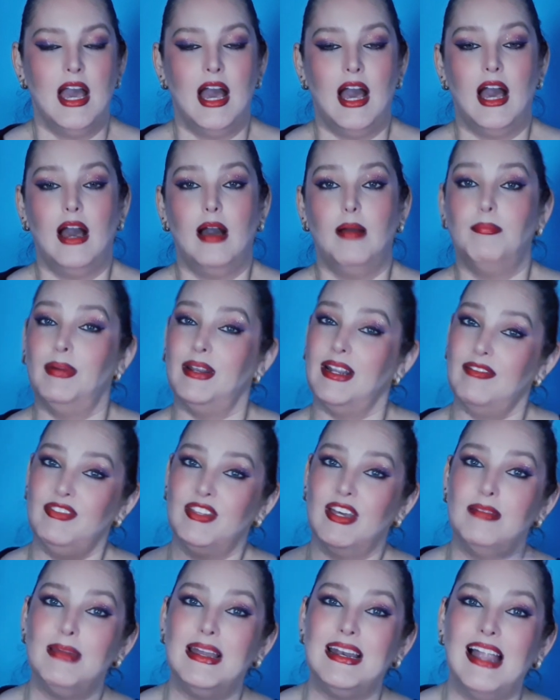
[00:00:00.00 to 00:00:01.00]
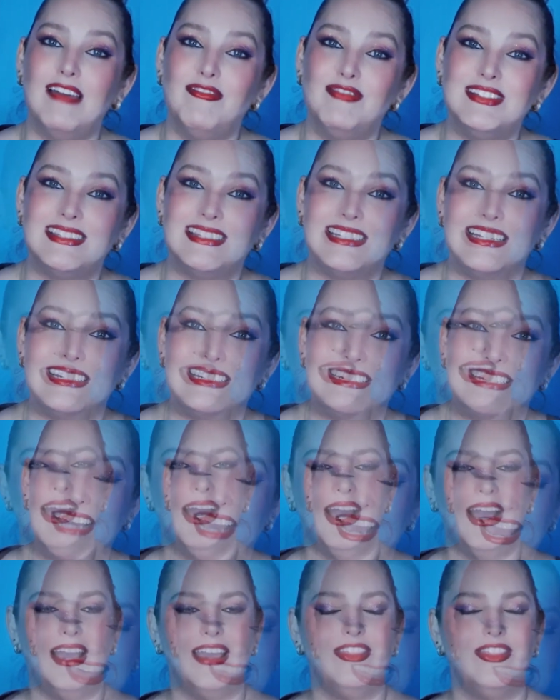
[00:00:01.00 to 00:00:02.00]
But I've done
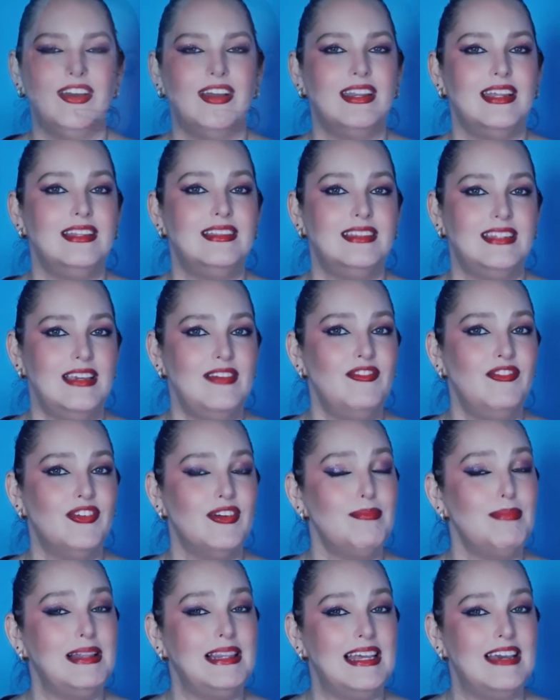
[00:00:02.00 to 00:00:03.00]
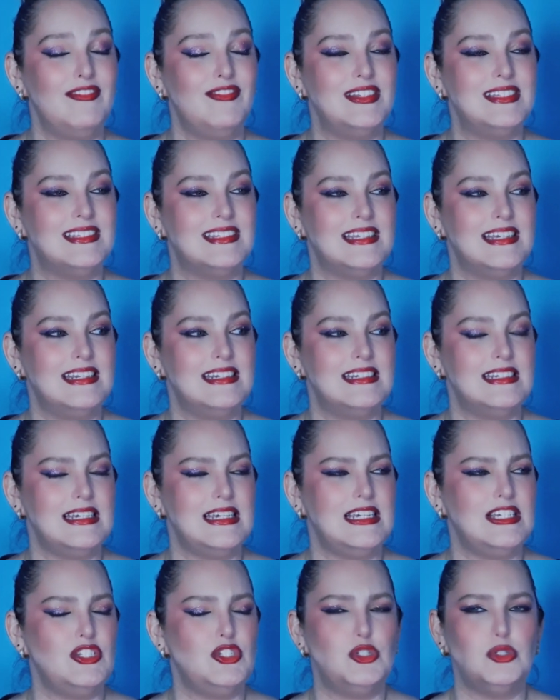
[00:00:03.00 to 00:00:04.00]
Maleficent. I done a theme for Maleficent
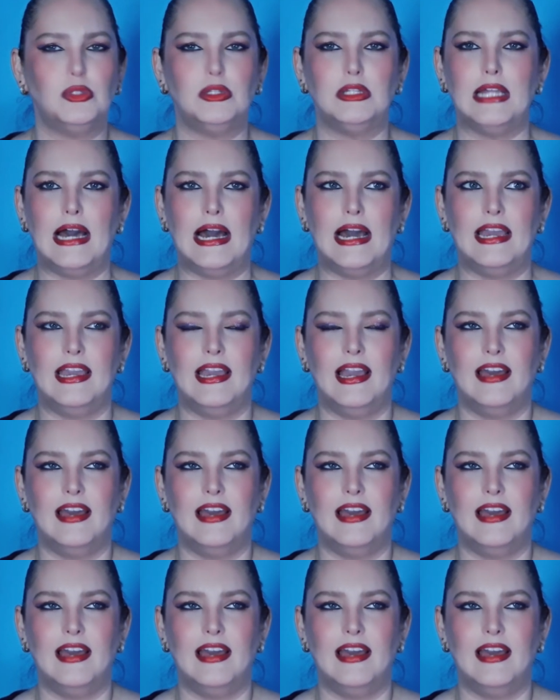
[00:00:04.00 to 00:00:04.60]
in July.